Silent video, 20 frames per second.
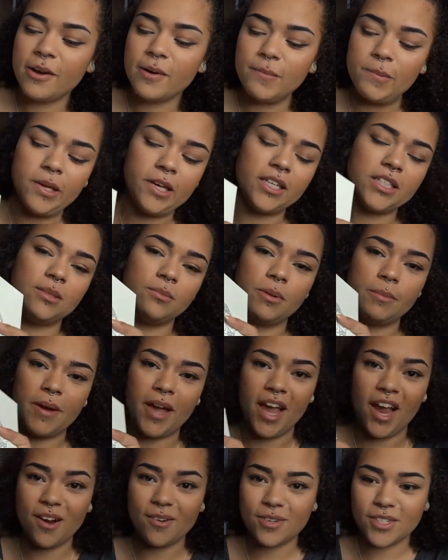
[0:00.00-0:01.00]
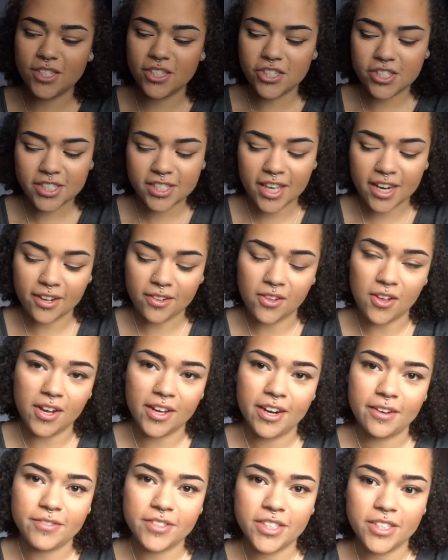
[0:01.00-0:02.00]
Because when my hair was just getting long
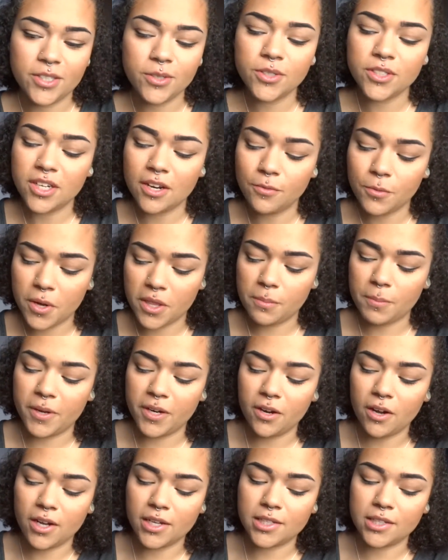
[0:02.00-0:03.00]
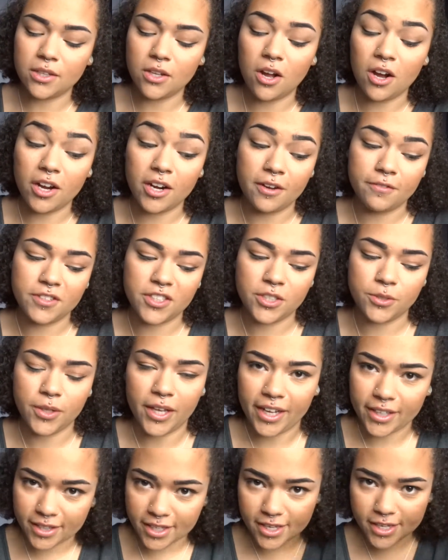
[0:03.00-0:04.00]
enough to do stuff with, but not long enough to do
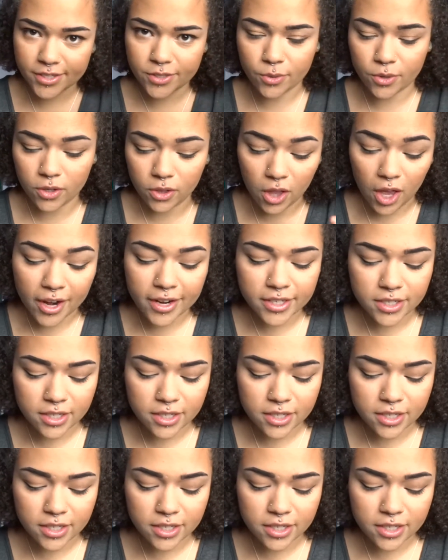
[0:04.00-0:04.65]
like this or a lot of